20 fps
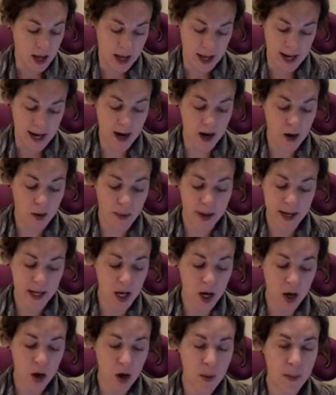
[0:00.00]
here we
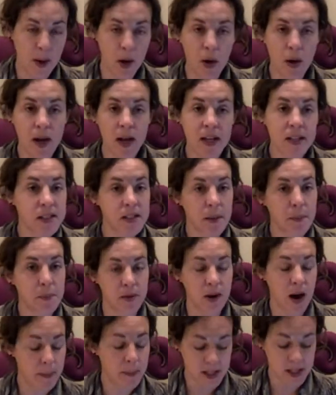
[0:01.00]
go, boys, the
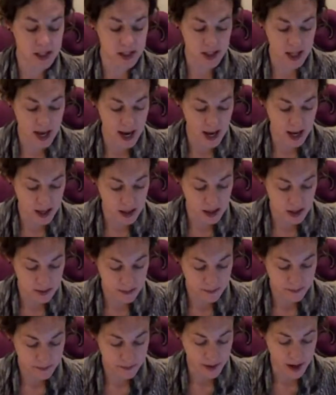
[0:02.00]
promised land.
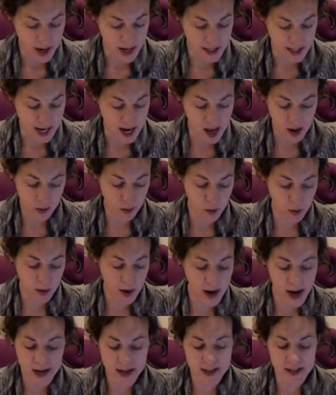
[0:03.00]
I can't
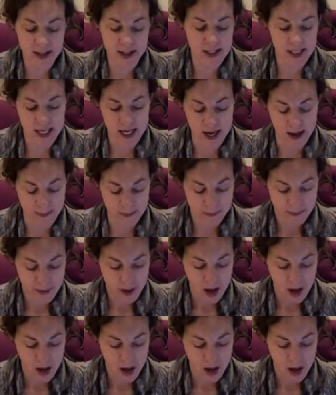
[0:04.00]
wait to see it.